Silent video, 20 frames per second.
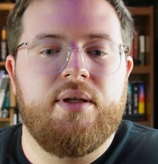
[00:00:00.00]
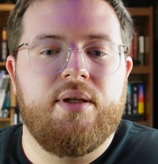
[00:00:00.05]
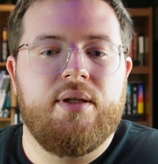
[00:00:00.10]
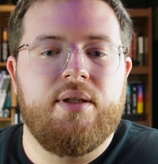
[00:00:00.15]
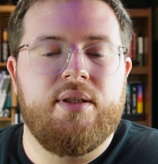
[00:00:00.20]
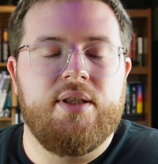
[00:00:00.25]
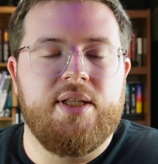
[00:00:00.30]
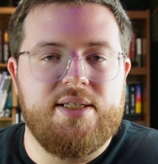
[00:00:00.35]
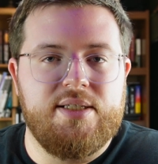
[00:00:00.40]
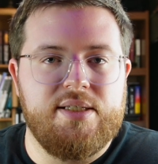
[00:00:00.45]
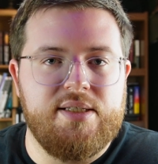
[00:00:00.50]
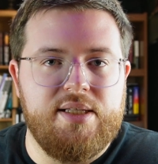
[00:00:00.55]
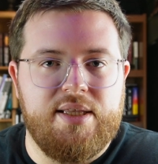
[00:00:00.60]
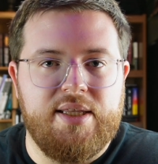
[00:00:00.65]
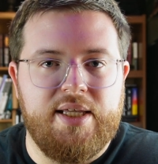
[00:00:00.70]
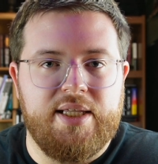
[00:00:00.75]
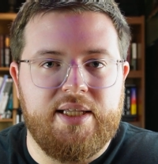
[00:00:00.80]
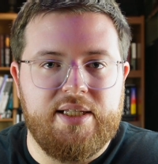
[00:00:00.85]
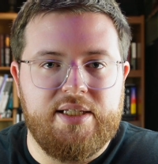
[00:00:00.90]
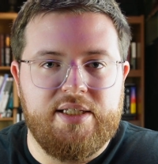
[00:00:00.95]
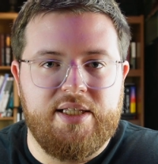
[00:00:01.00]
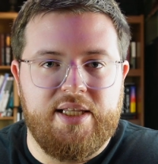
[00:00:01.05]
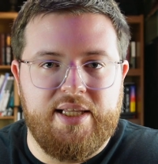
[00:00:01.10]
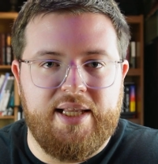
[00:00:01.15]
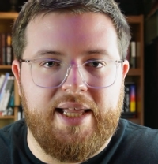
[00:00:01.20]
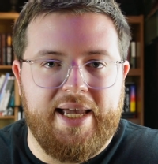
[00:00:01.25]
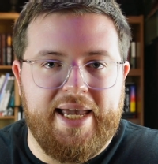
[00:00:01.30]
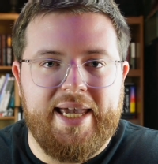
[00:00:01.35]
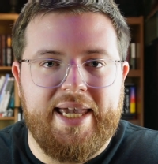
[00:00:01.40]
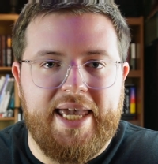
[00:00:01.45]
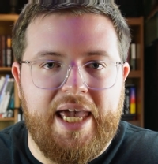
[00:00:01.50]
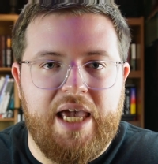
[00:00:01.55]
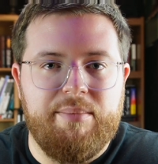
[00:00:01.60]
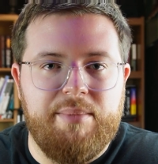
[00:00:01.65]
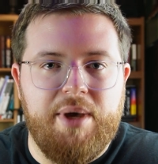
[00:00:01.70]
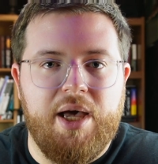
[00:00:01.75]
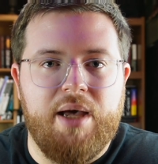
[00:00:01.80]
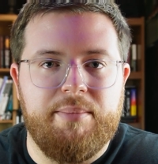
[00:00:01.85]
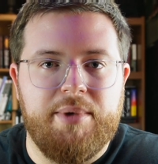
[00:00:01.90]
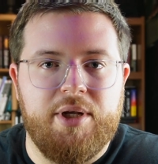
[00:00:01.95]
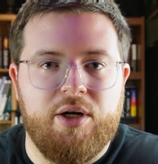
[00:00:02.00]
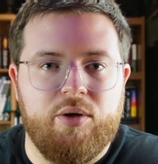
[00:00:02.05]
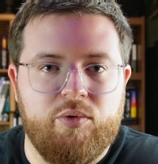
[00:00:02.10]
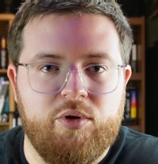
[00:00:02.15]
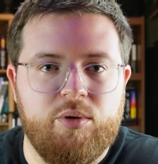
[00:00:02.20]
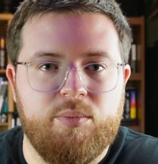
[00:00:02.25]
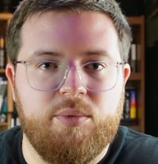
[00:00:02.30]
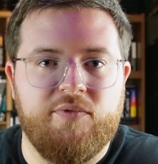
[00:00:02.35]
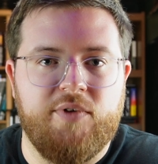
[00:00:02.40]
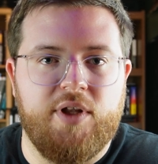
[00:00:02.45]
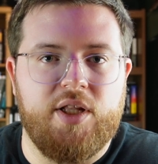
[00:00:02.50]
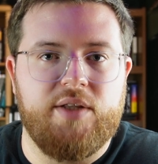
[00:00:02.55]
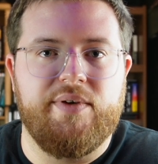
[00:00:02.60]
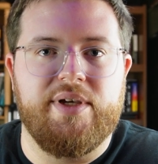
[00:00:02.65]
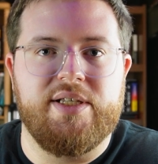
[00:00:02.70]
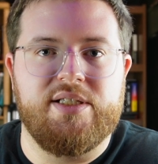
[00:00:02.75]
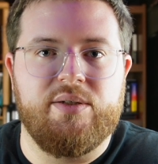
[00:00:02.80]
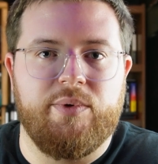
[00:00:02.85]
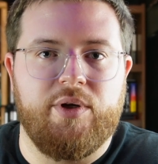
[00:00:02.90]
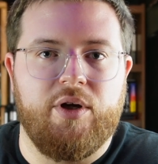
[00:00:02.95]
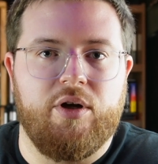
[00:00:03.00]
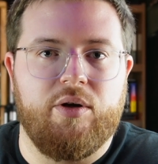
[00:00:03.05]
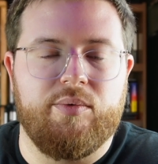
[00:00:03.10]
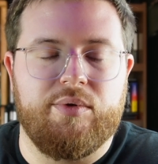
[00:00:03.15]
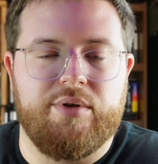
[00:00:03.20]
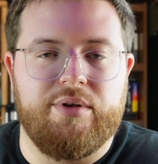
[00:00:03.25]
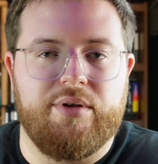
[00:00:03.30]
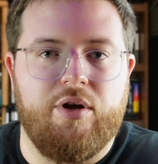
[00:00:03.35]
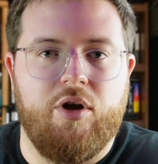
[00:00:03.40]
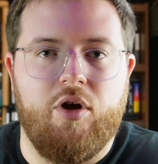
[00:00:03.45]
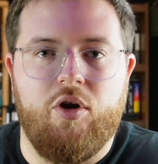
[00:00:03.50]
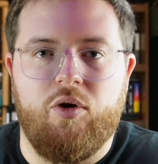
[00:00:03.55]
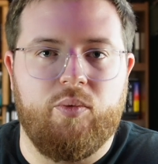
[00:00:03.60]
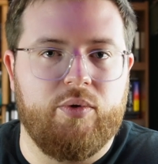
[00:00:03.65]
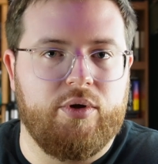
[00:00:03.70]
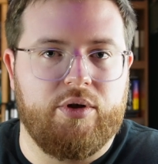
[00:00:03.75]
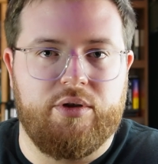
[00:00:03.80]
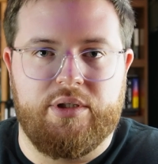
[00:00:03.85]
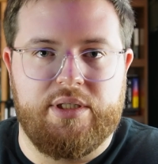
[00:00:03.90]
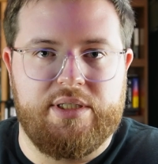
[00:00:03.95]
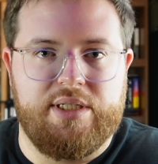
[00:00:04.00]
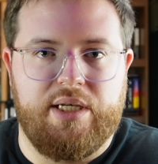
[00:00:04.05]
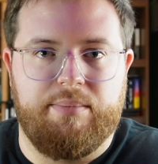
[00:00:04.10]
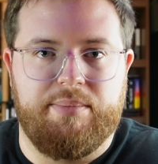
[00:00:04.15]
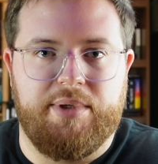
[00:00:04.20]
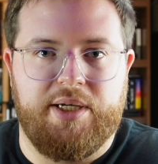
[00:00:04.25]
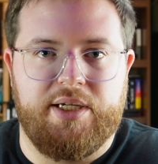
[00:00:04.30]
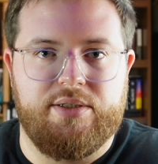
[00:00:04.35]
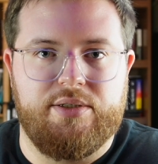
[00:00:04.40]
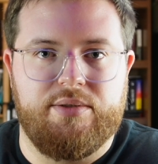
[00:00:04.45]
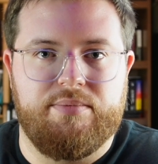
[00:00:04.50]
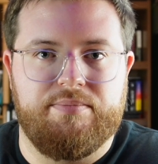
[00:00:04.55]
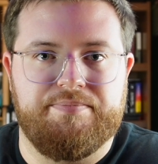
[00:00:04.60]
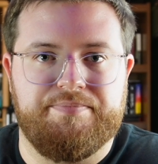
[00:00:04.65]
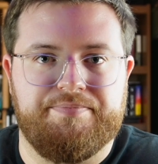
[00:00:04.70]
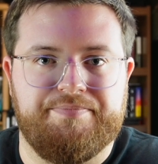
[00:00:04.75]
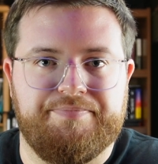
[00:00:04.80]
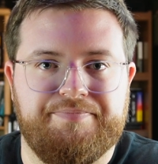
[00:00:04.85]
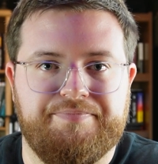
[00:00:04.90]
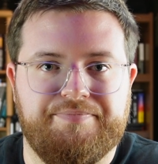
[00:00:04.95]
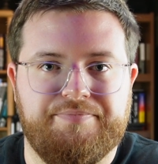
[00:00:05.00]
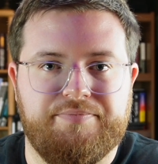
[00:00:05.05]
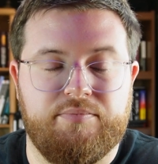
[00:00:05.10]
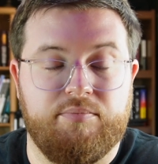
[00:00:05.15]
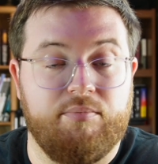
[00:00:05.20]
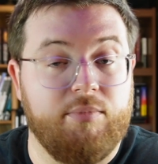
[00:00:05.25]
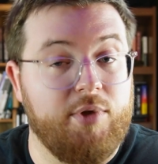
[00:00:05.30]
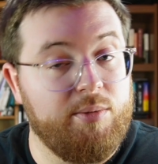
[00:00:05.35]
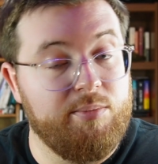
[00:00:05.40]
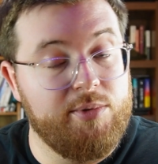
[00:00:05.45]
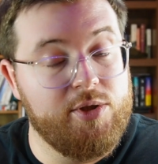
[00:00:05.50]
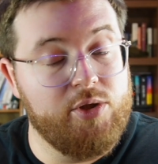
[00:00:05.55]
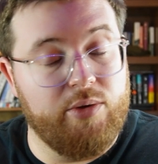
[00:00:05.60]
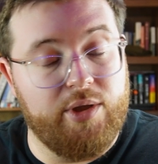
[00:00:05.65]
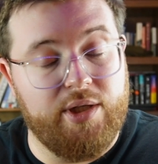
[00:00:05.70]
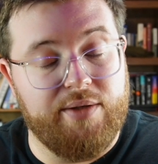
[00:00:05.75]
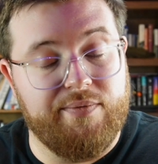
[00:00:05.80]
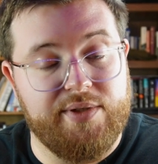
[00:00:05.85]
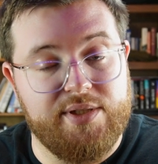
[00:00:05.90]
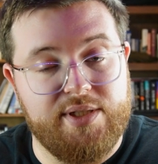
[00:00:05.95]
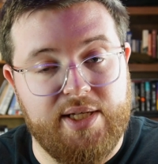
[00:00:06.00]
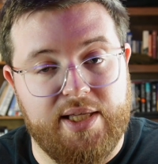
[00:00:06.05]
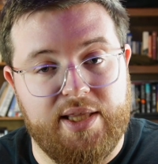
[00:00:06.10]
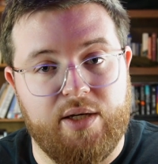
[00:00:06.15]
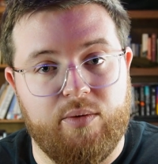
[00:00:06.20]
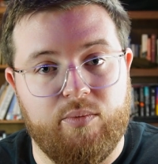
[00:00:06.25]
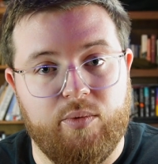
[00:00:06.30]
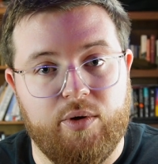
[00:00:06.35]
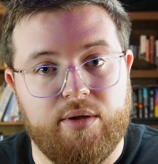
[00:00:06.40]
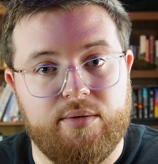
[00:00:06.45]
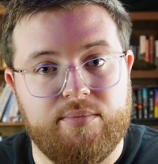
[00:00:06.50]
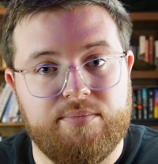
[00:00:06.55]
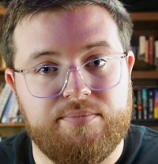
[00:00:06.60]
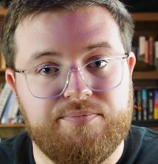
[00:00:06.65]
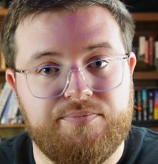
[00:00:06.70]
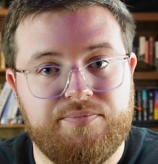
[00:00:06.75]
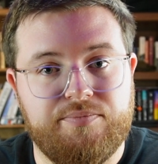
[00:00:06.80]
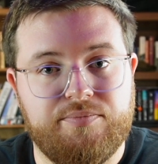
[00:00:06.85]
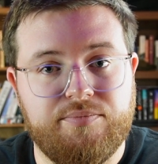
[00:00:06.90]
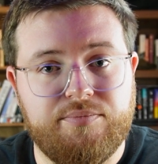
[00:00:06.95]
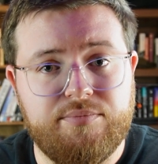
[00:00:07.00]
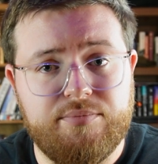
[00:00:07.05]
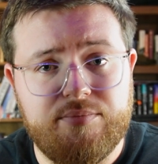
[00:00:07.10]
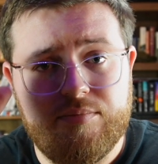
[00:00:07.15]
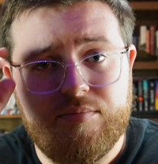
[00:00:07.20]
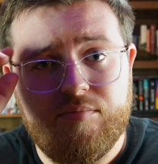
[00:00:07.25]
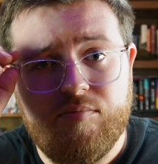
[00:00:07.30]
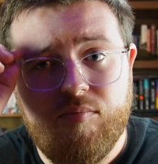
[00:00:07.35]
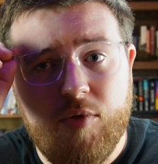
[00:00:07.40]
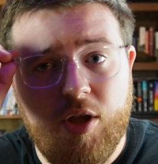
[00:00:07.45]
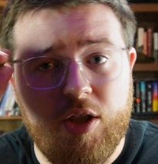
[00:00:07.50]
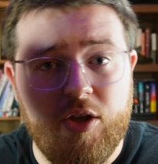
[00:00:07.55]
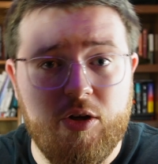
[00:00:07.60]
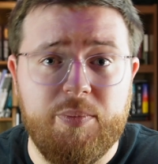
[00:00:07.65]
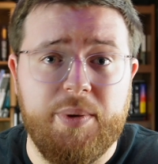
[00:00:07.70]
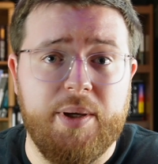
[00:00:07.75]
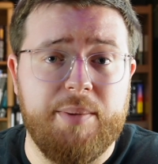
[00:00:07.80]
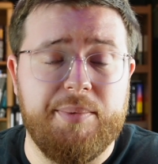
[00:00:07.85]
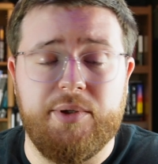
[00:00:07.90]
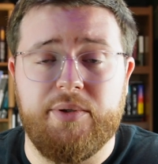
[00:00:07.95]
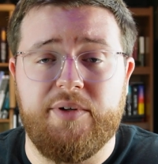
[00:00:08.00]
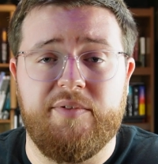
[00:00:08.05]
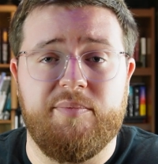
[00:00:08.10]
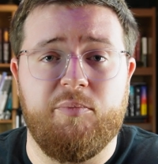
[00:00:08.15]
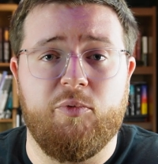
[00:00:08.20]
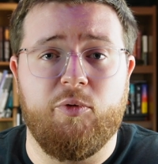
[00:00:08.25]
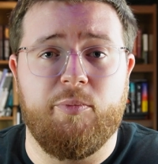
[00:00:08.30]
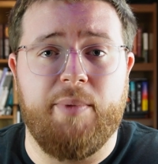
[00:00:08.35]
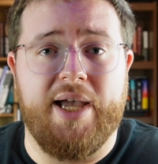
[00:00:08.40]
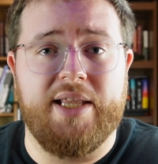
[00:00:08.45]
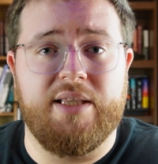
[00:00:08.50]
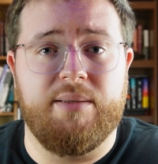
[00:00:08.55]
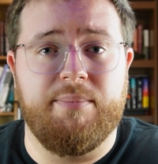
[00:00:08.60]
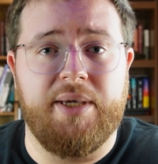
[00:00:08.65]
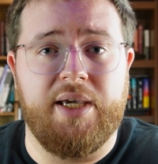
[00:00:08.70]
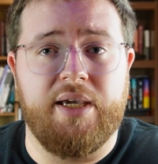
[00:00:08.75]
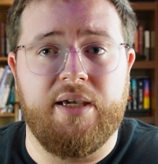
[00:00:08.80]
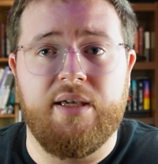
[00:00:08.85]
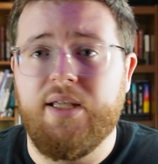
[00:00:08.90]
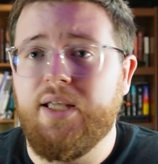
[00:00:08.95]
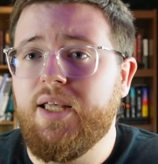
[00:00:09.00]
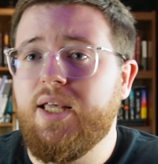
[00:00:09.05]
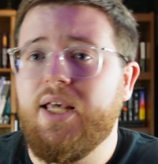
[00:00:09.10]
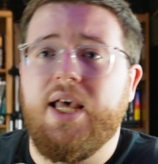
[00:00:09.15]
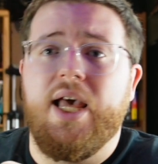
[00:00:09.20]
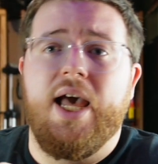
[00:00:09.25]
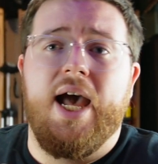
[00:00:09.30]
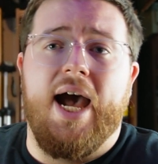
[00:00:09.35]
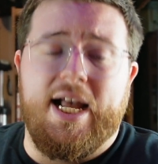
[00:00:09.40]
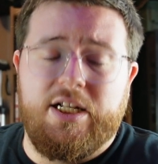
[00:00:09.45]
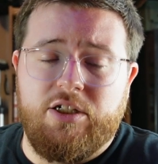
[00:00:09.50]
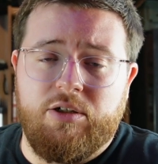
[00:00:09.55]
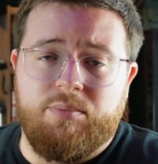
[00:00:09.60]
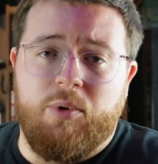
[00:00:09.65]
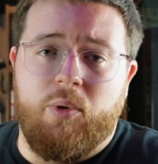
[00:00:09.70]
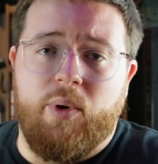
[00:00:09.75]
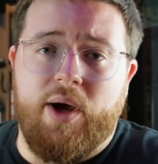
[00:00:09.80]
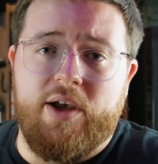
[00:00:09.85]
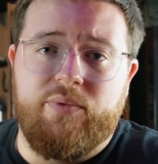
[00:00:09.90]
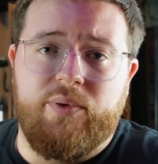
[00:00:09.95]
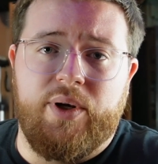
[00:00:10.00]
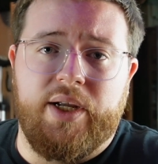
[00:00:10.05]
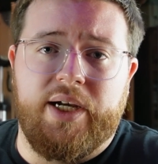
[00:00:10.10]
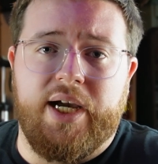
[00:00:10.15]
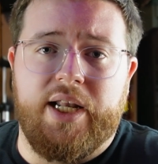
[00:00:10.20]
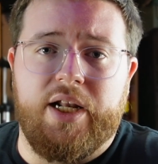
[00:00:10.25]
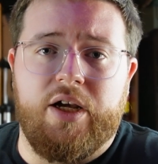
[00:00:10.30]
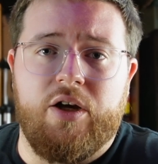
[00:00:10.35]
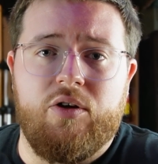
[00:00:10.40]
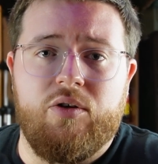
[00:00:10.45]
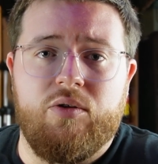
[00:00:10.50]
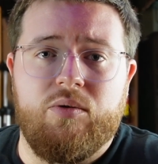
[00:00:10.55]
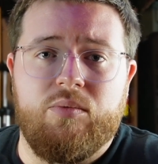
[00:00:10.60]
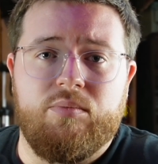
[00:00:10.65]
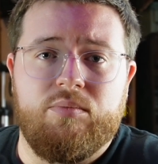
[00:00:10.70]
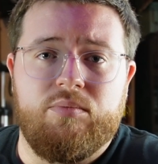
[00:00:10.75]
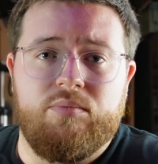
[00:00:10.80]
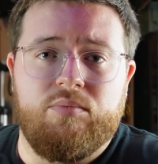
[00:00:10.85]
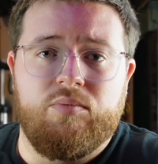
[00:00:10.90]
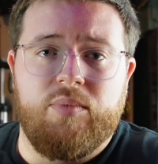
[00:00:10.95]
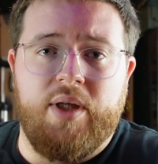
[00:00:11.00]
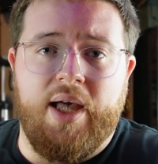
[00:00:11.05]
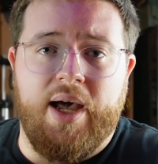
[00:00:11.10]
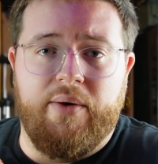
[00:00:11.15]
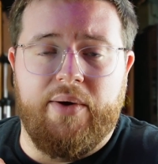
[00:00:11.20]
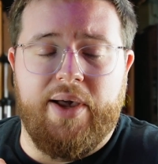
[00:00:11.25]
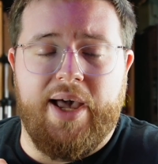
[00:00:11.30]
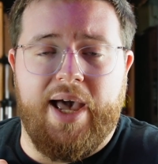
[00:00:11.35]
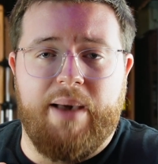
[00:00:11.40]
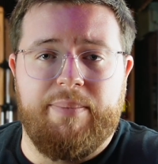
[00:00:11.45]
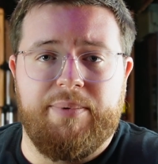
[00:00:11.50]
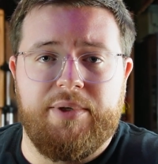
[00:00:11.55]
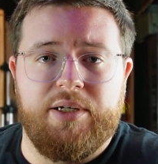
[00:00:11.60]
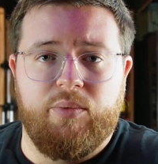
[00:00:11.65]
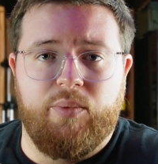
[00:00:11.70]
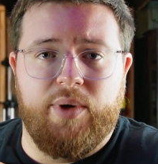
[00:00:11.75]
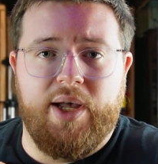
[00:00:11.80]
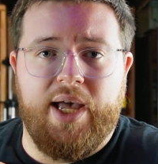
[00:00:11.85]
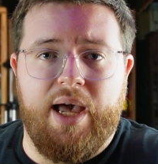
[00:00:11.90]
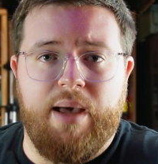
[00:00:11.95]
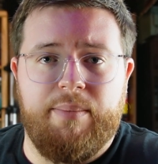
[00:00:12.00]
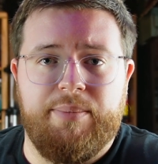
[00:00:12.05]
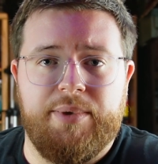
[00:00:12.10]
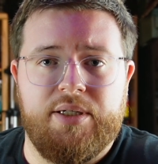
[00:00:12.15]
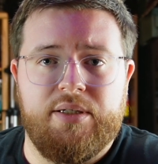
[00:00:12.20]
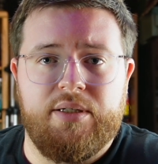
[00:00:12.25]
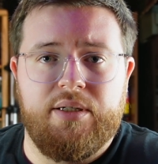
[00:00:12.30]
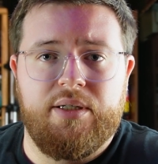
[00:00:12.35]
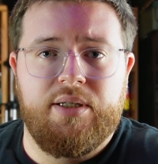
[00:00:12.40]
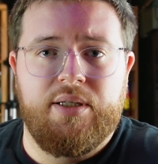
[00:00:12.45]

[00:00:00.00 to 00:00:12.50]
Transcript: This is the thing that like it came up in a room of all of us, and we all weren't on the same page. The majority of us, I think, were. There are people that are even more mad than me. I told my wife when I got home how it happened and what happened,